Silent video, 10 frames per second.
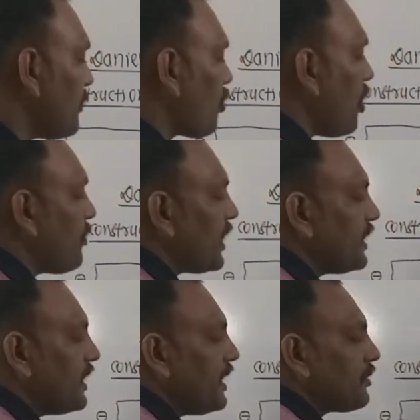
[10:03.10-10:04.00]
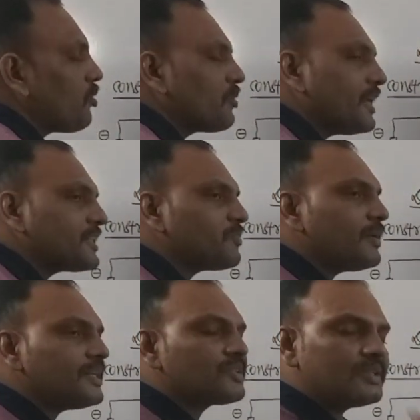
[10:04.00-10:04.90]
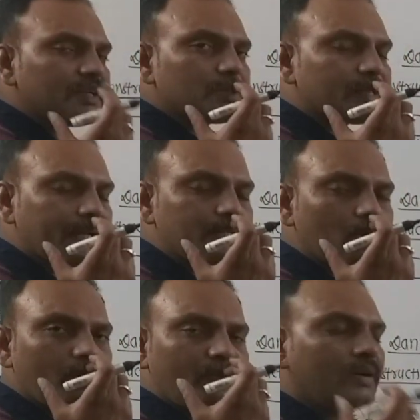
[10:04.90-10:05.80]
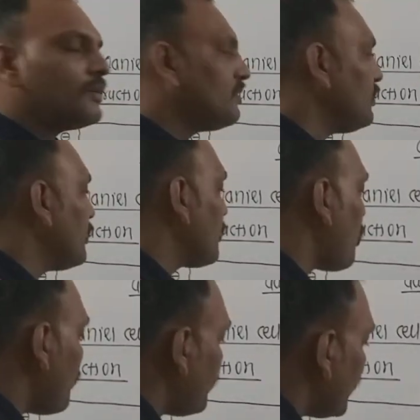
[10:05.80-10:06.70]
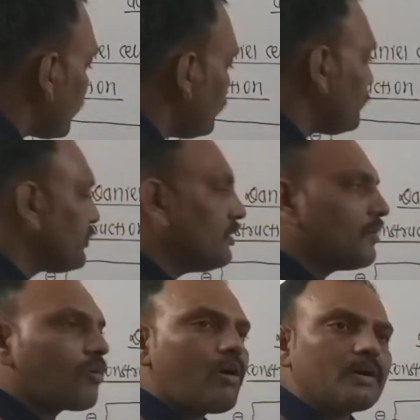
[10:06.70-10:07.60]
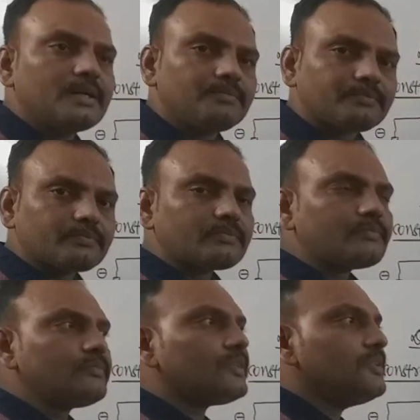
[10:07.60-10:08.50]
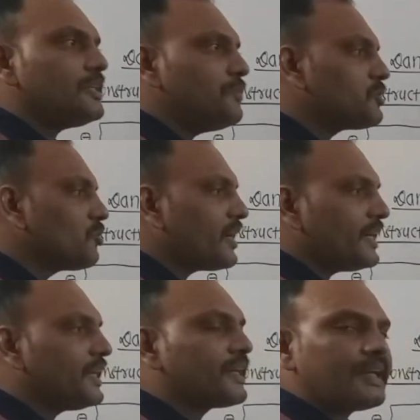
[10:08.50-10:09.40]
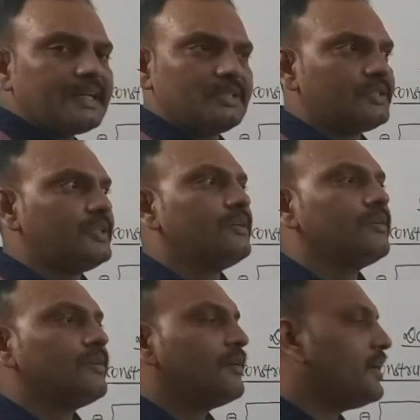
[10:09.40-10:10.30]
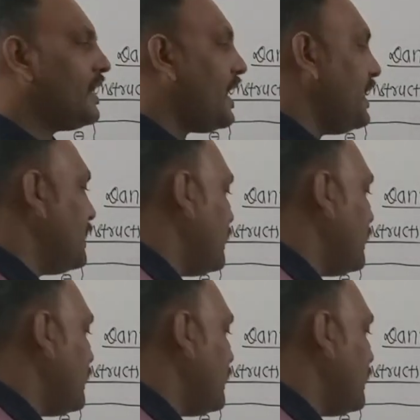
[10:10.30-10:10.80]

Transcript: of copper at electrode takes place, thus size of copper rod seems to get increased, and